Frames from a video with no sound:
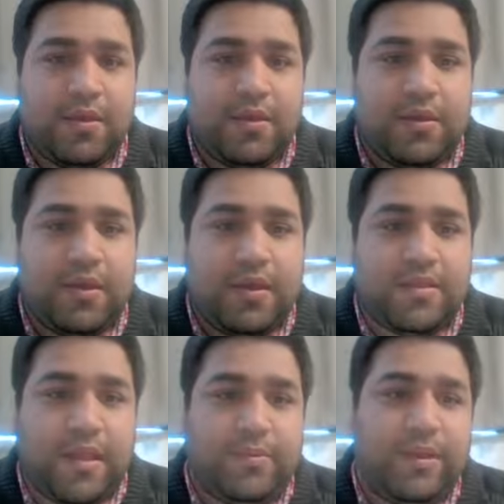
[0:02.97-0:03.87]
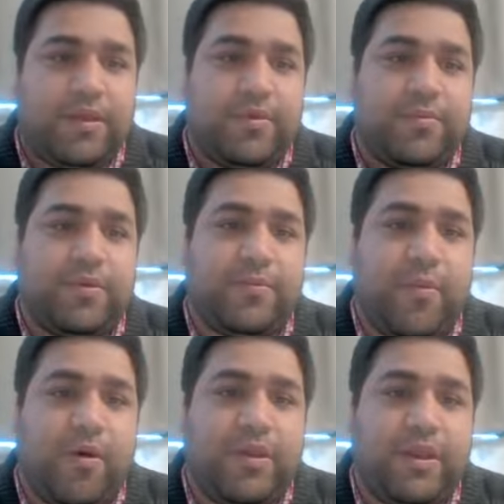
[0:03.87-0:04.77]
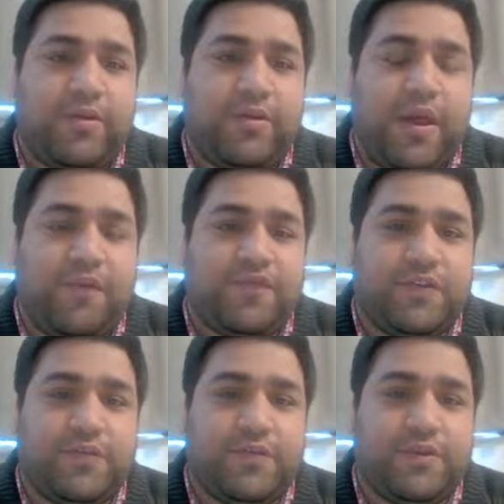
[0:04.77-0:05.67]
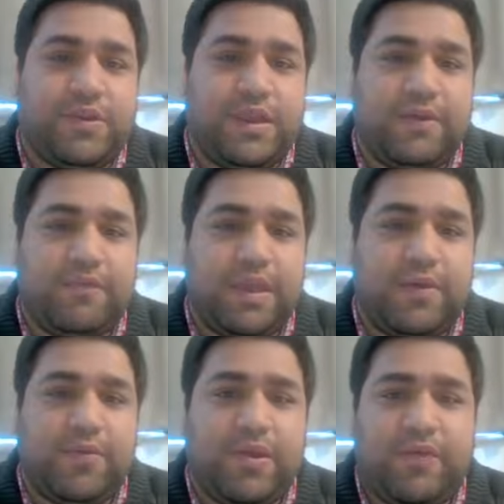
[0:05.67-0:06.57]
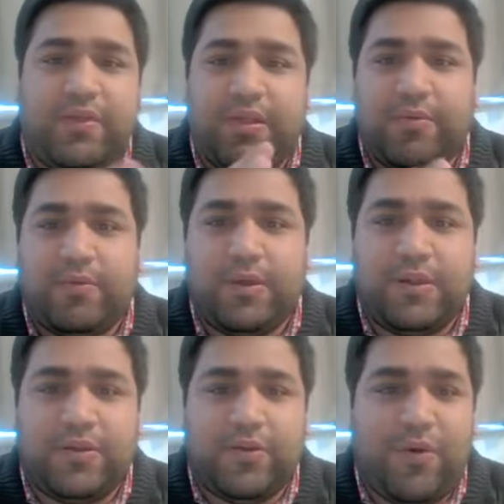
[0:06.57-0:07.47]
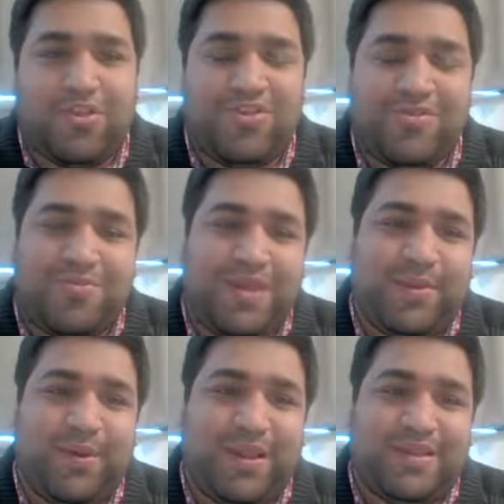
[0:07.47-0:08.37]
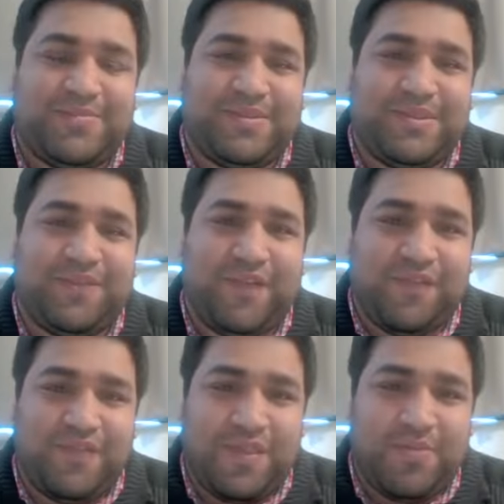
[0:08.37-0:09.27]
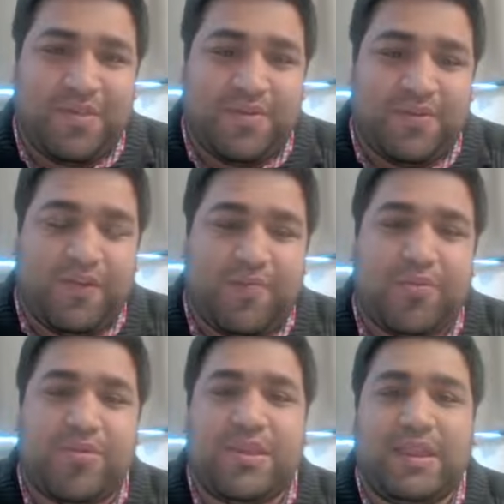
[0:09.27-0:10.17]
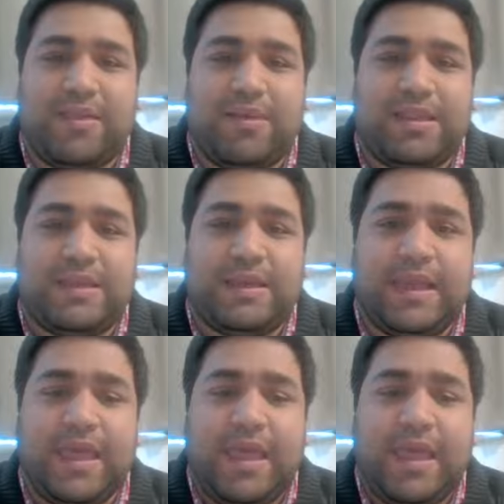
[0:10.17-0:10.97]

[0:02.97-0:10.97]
Assalamu alaikum. Good morning, good afternoon, good evening, wherever in the world you're watching me. Welcome to the fifth episode of Mohsen Ki Baitak.